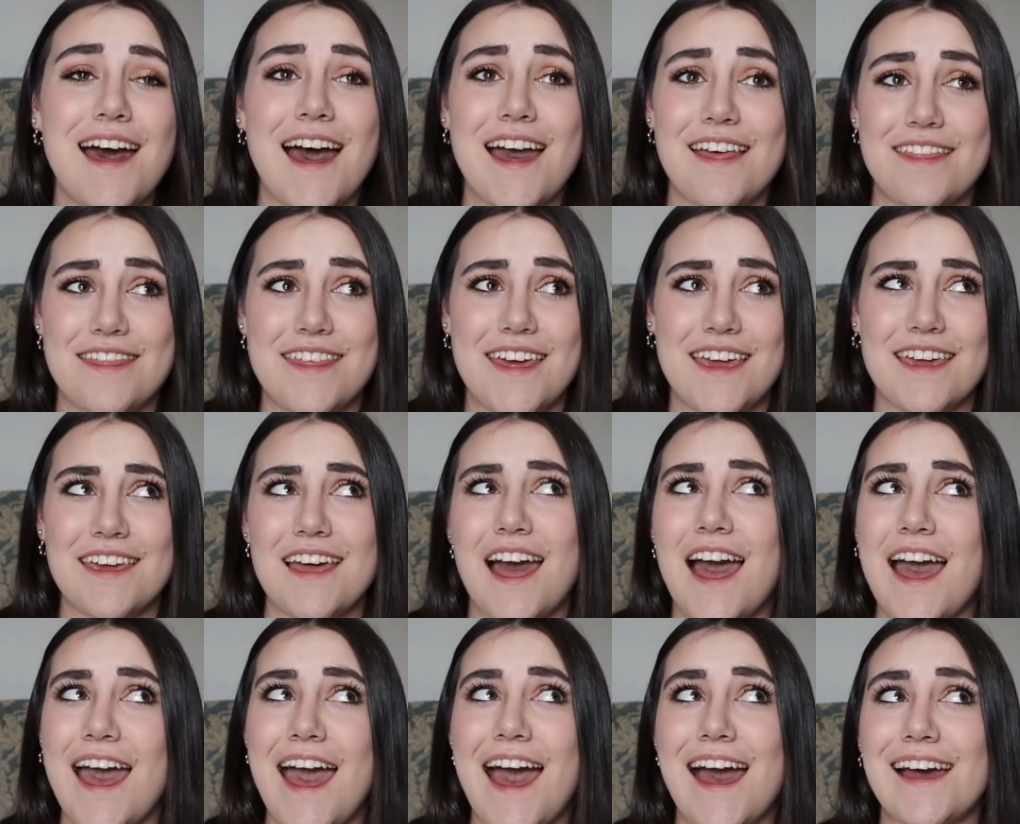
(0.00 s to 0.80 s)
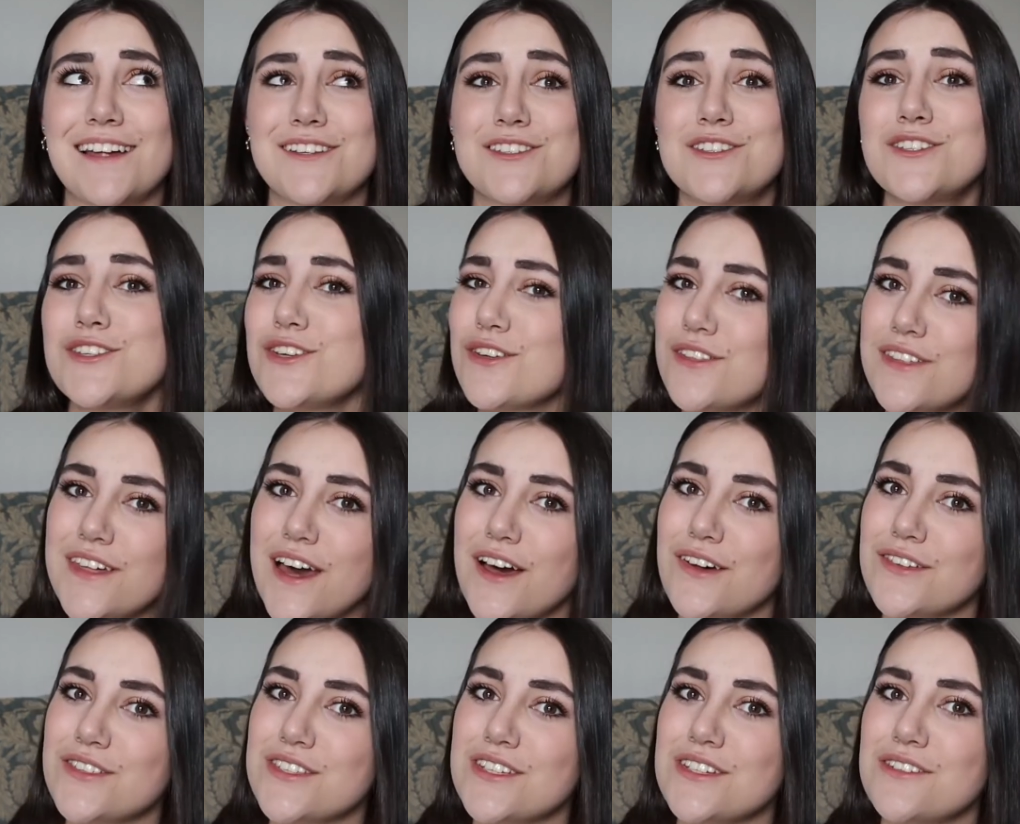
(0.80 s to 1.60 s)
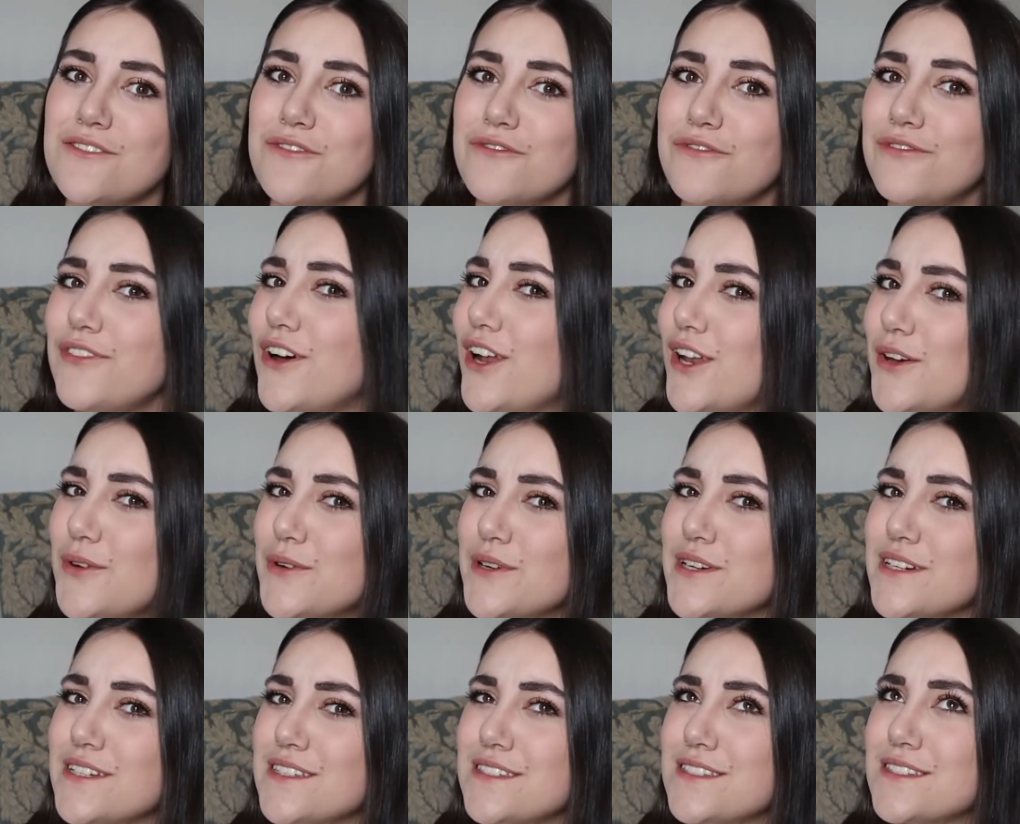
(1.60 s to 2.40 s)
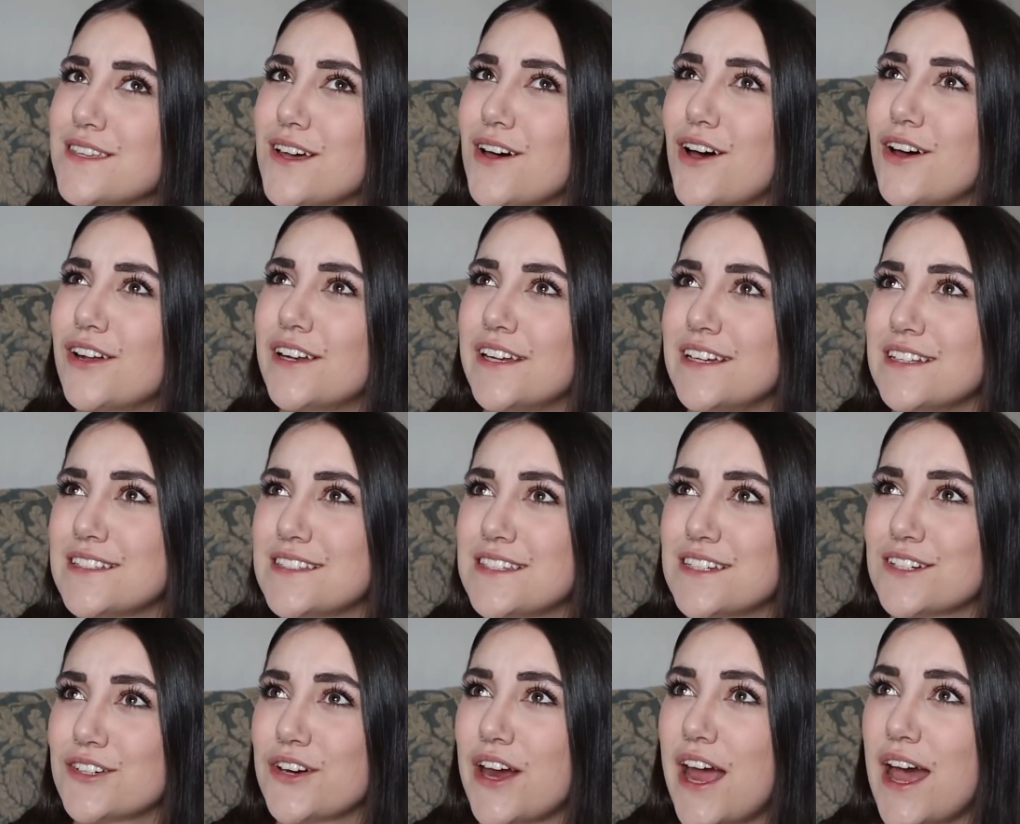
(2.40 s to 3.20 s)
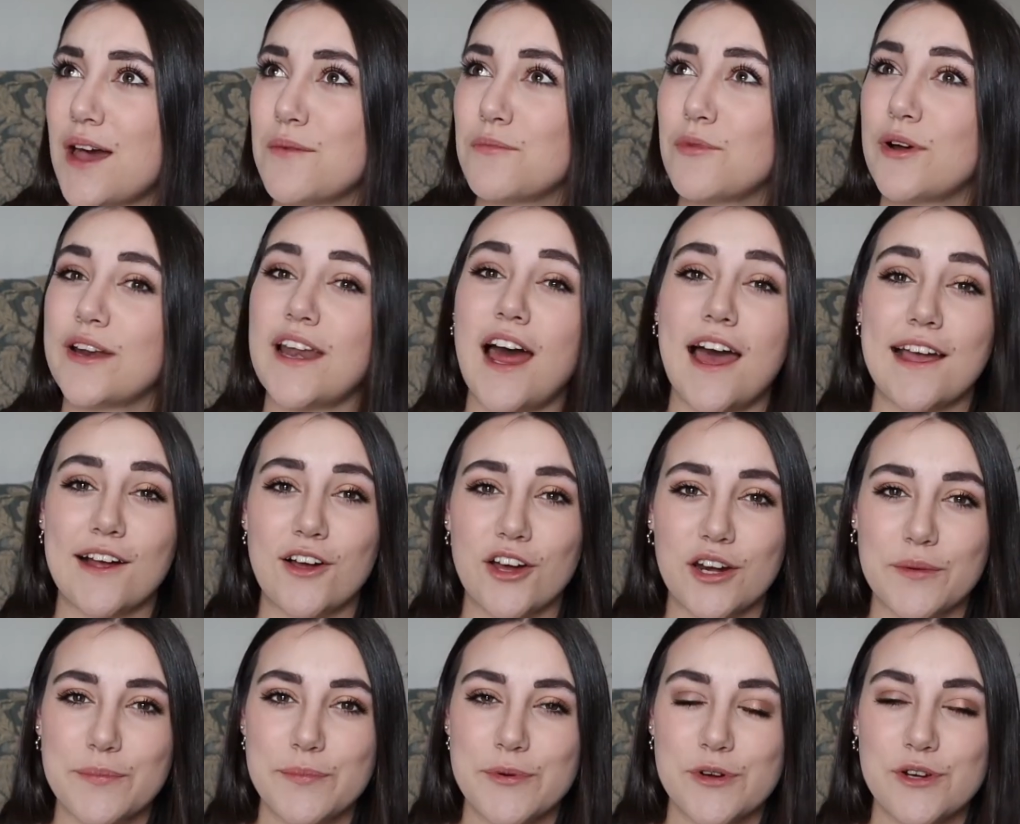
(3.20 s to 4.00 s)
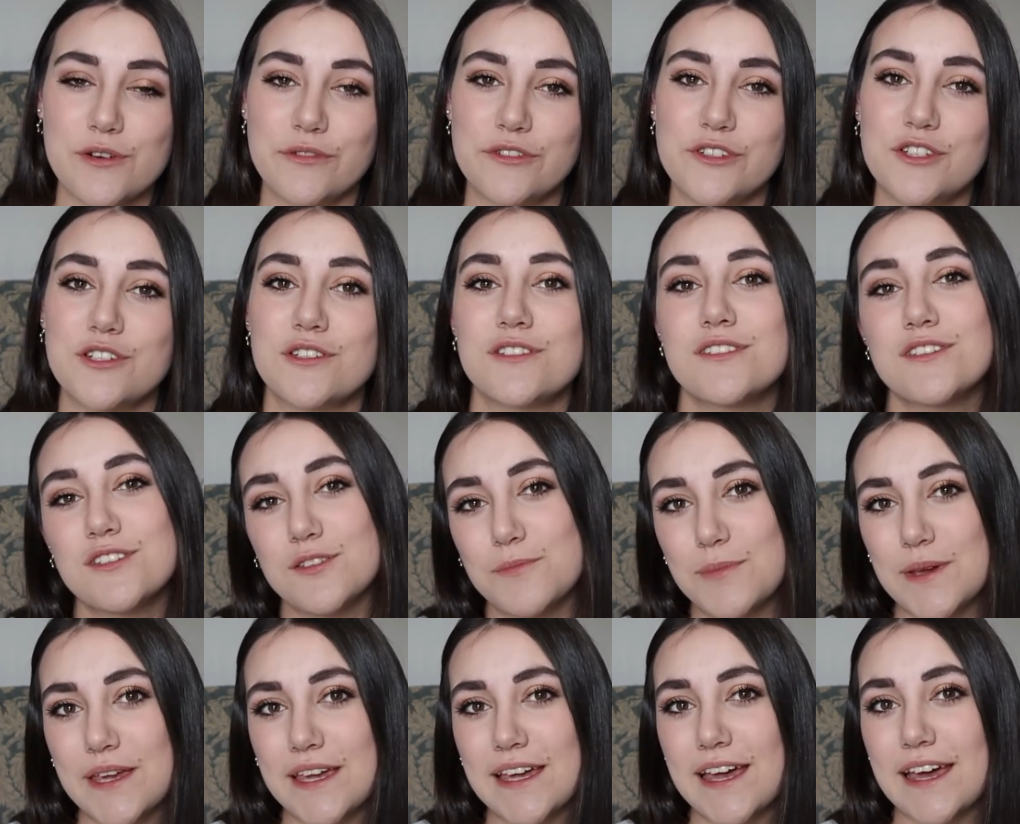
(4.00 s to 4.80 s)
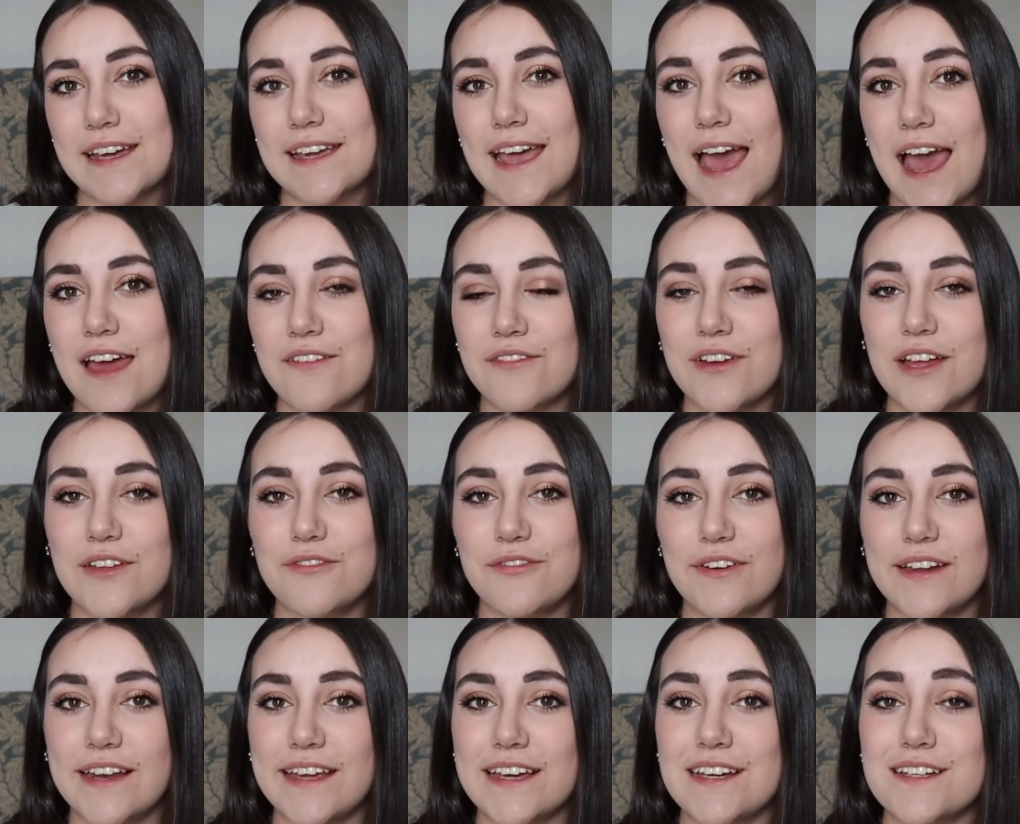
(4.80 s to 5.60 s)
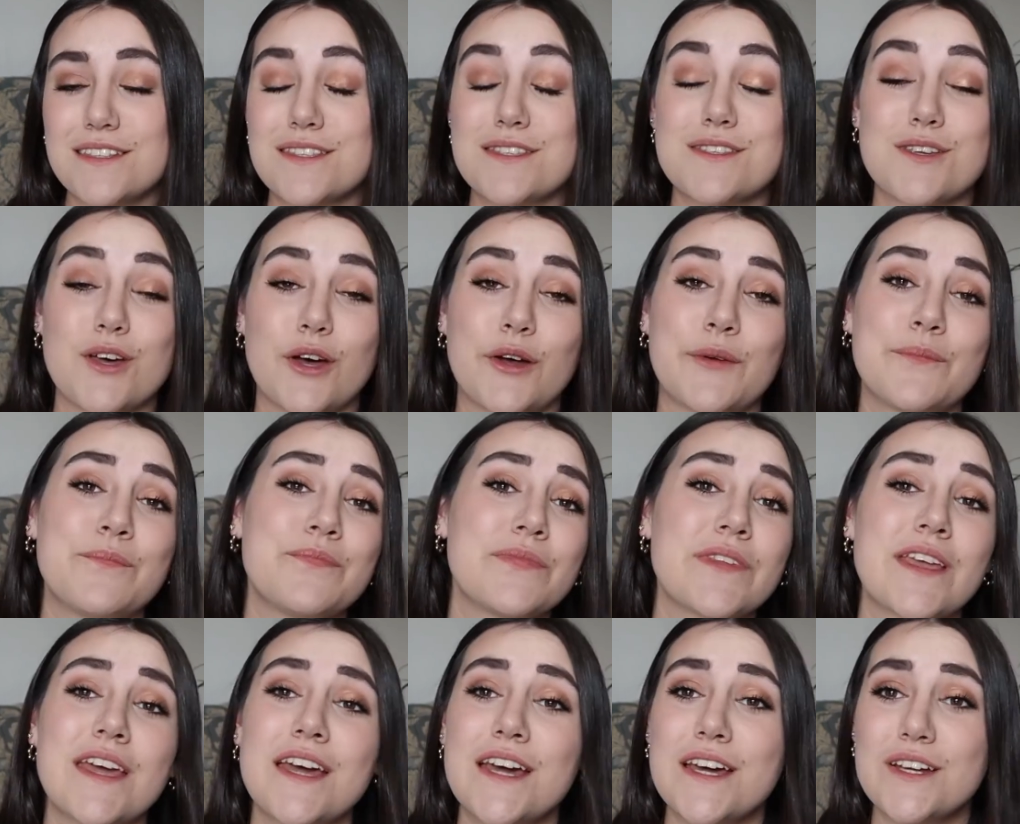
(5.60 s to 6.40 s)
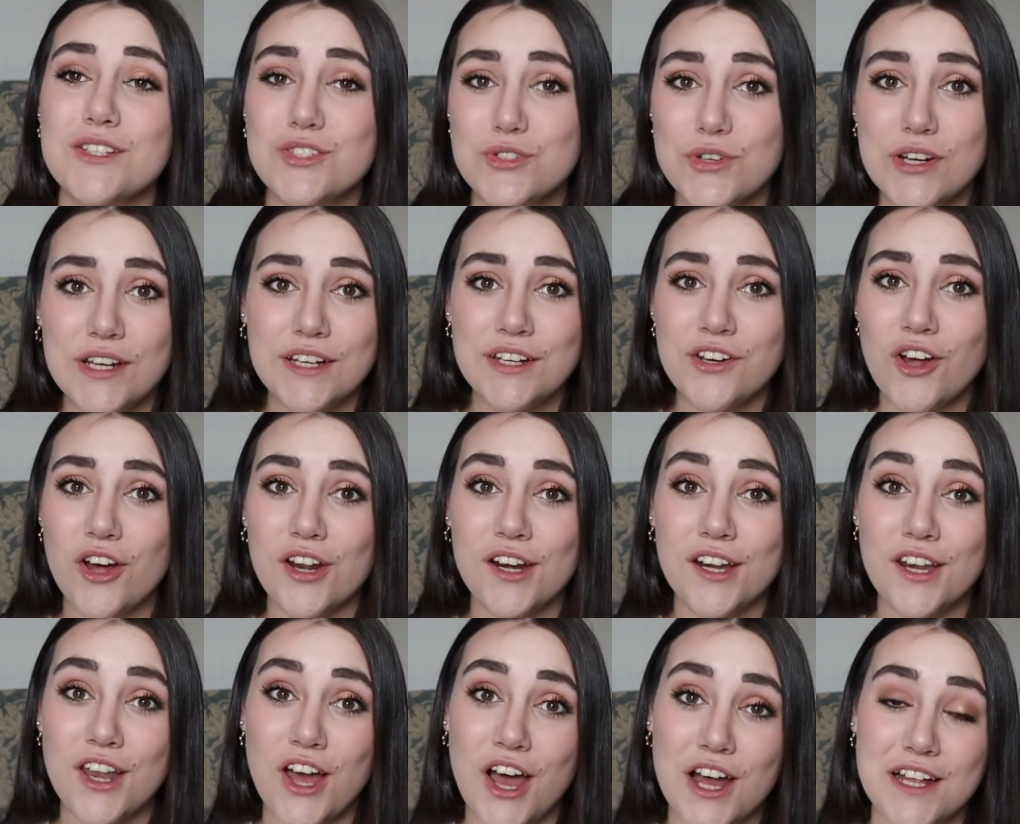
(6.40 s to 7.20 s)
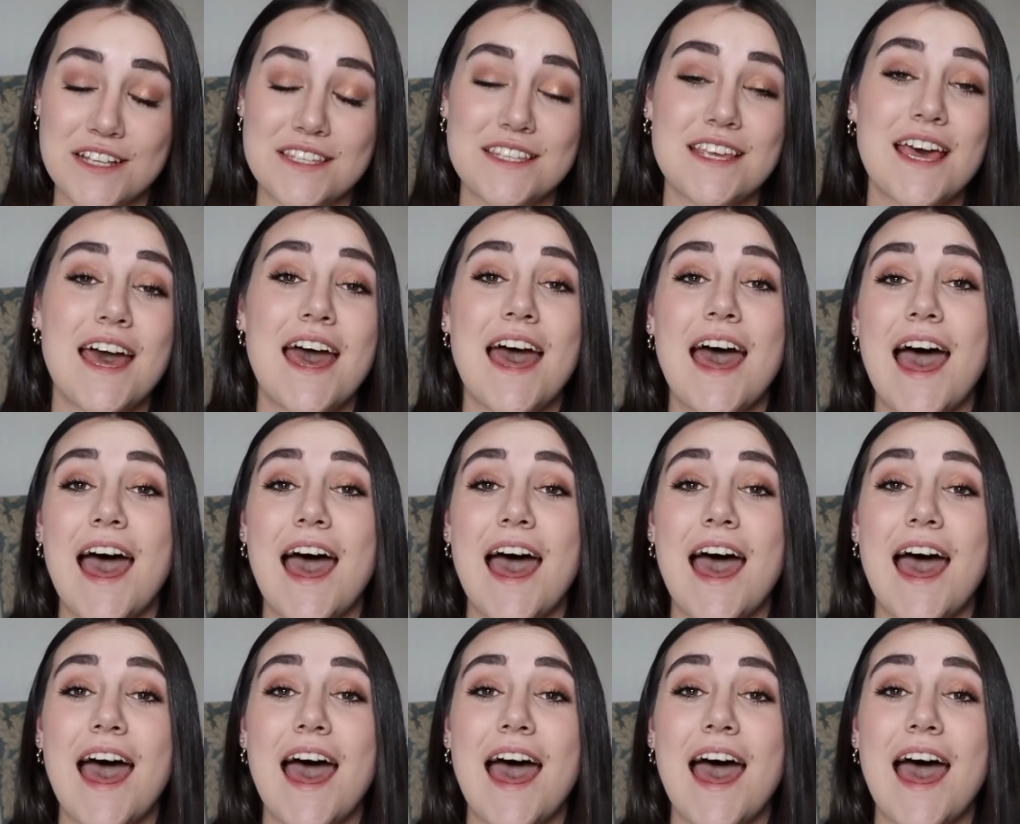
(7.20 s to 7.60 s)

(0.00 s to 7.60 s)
I think I had 2,000 followers on Instagram when I got approved to be a Canva affiliate, so it's really not a lot.